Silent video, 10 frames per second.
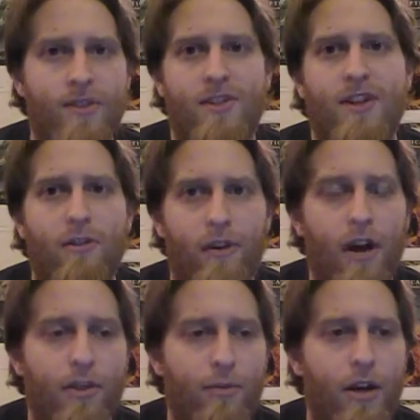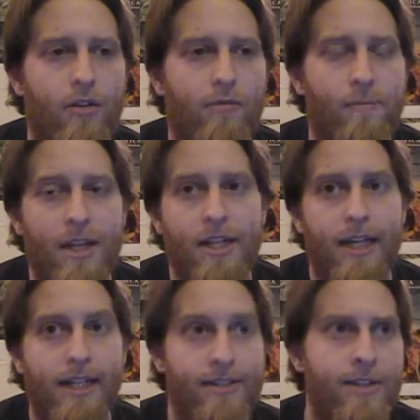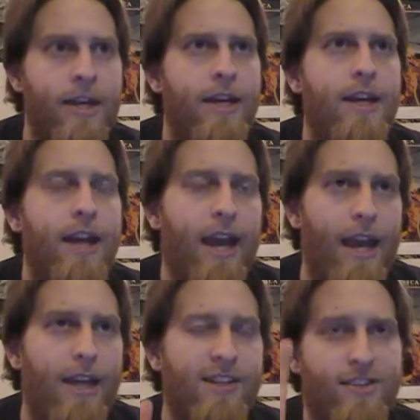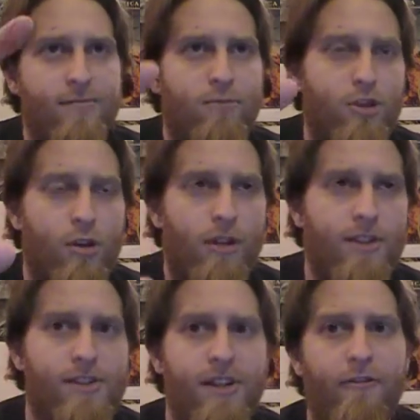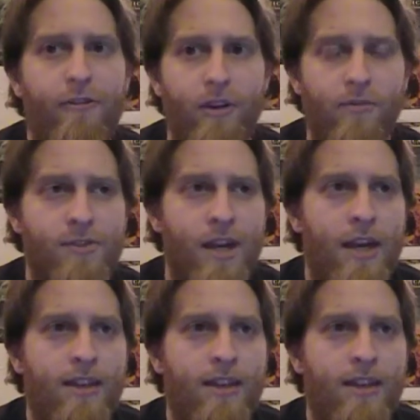itself on throughout many nights and is showing the snuff films.